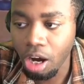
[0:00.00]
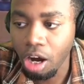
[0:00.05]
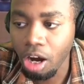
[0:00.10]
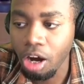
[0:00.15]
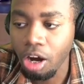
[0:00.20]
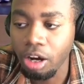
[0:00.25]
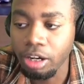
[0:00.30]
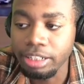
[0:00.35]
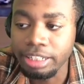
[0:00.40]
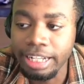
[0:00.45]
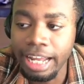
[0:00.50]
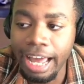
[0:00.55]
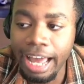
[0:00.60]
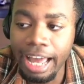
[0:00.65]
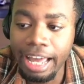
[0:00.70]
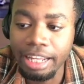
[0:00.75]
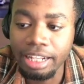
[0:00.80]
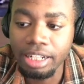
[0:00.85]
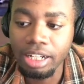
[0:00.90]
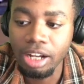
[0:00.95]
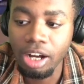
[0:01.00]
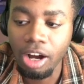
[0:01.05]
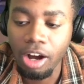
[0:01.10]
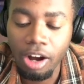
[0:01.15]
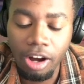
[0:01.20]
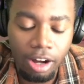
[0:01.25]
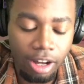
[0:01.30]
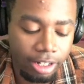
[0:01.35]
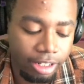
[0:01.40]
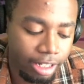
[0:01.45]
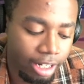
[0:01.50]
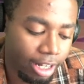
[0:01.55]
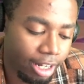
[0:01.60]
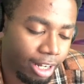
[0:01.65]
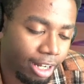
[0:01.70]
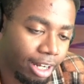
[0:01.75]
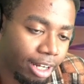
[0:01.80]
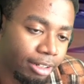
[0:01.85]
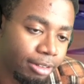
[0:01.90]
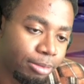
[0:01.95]
Oh,
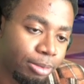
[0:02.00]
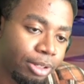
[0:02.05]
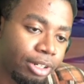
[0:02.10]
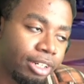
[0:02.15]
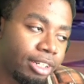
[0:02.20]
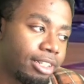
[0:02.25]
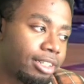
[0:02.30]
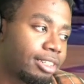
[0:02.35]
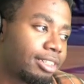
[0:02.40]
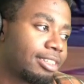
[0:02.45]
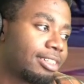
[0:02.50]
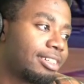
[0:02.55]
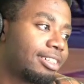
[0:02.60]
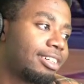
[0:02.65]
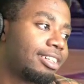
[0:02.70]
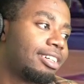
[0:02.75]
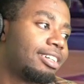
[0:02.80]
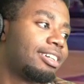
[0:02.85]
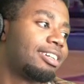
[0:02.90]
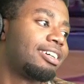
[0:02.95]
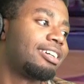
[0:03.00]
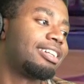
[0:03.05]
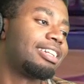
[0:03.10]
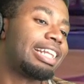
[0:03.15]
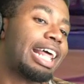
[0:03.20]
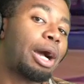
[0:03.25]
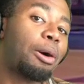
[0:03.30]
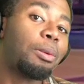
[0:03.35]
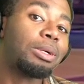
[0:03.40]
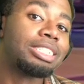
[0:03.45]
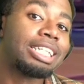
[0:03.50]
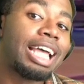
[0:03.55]
nah, bro. That was